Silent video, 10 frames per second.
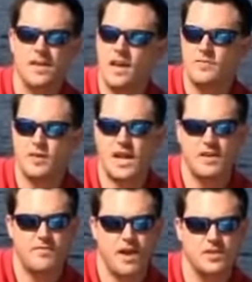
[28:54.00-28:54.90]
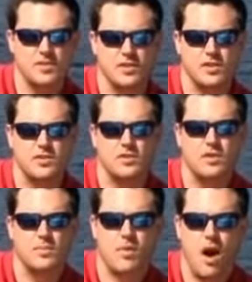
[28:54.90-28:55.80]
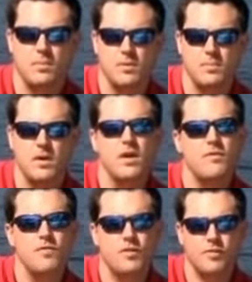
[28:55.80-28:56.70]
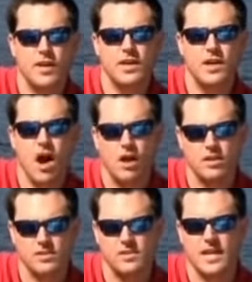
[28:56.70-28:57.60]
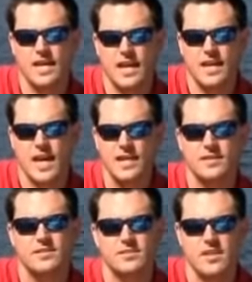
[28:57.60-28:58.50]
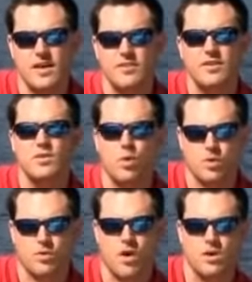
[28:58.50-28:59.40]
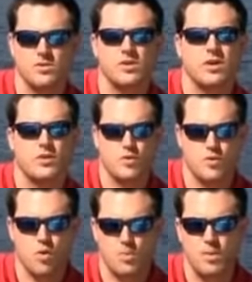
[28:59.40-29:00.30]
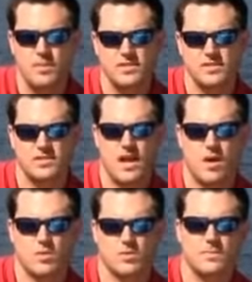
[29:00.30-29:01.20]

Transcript: If you can't find a solution to the problem, feel free to call us at 888-7-NORCROSS during normal business hours.